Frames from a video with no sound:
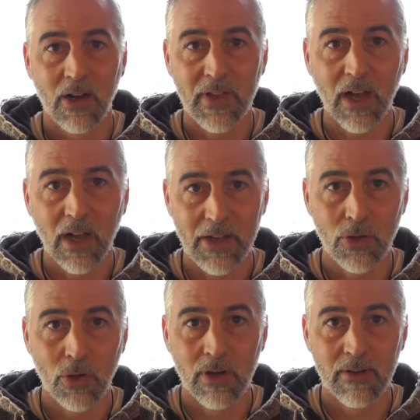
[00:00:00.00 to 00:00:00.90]
the I
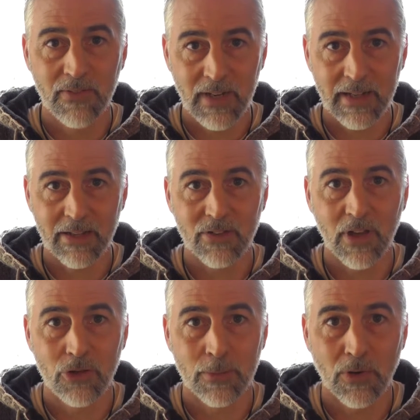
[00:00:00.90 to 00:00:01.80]
you're feeling
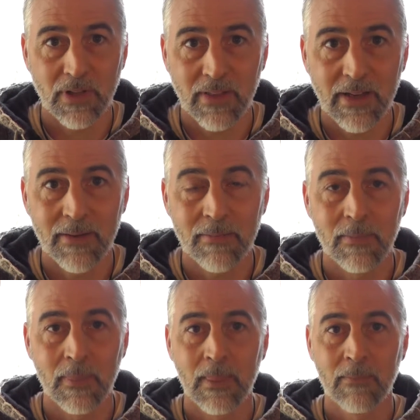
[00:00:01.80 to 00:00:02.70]
inside your body there,
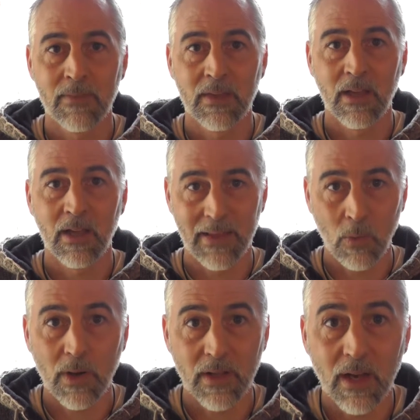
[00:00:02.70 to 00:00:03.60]
that
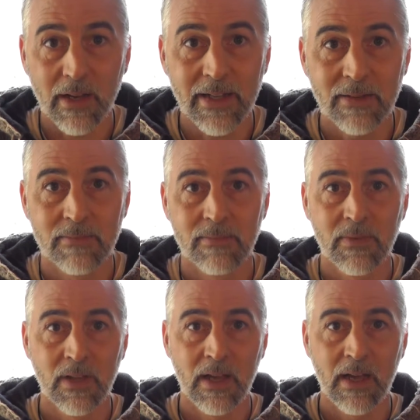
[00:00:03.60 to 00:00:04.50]
one I,
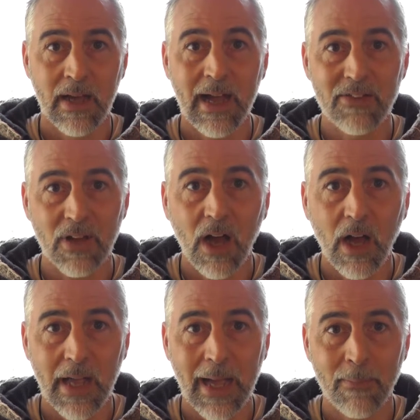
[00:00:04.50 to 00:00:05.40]
as
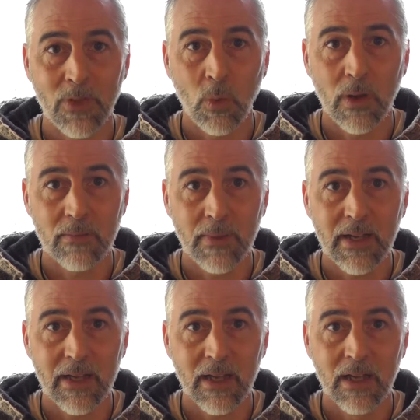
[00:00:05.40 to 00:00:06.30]
I am the one
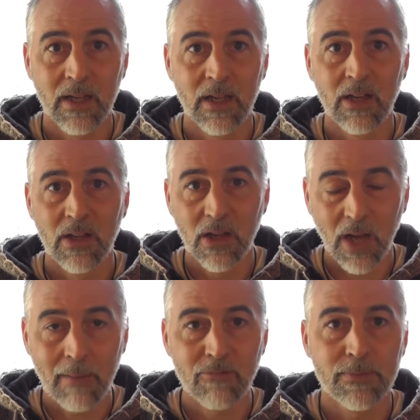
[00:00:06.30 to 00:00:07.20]
being,
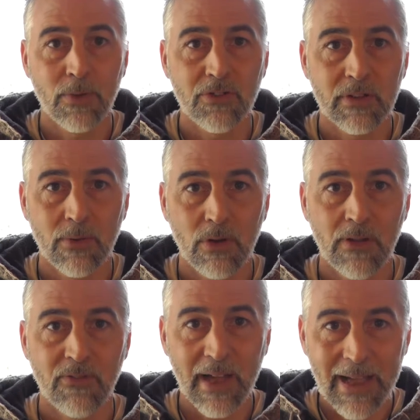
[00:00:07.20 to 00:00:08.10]
I'm responsible
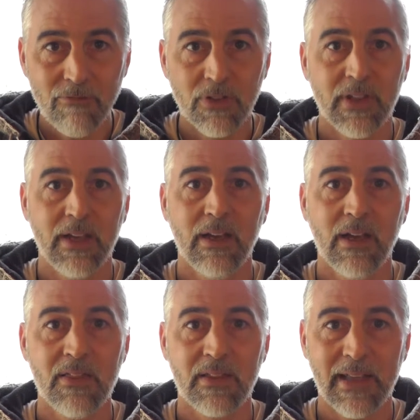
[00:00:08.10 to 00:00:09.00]
for everything
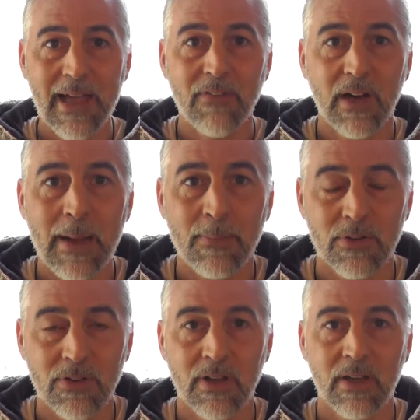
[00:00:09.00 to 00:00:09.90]
that ever
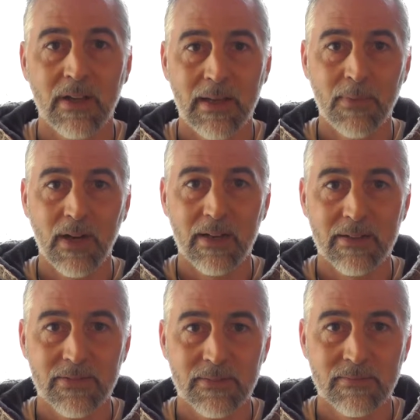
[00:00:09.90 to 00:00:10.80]
happened in my
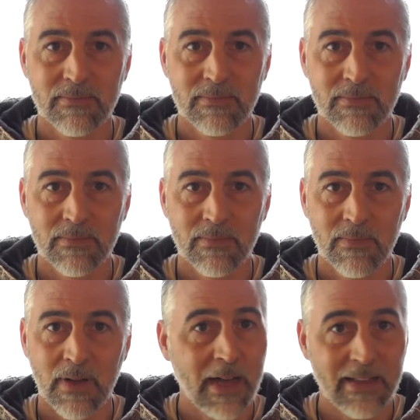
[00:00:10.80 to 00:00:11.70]
life
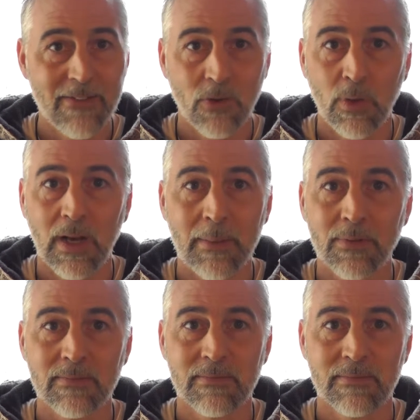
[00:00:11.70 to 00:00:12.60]
and ever will
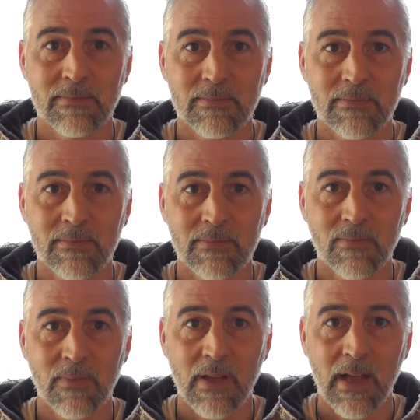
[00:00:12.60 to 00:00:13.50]
happen
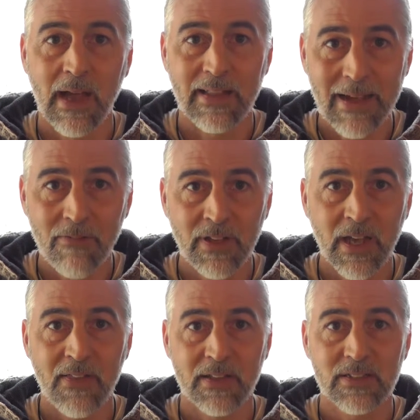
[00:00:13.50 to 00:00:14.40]
and everything
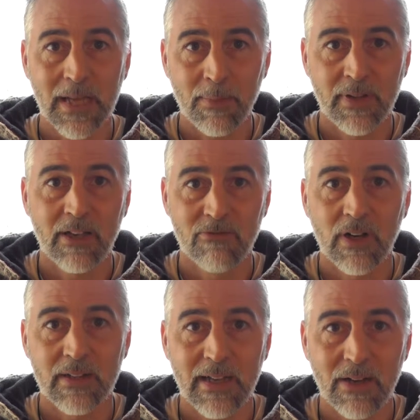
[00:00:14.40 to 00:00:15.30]
that is happening
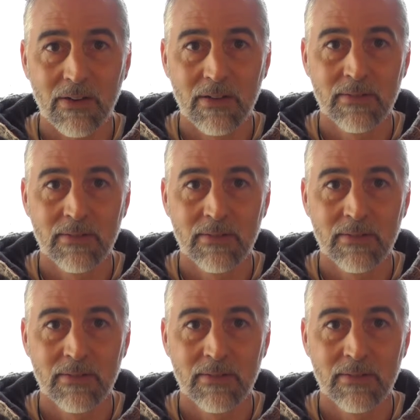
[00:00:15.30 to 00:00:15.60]
right now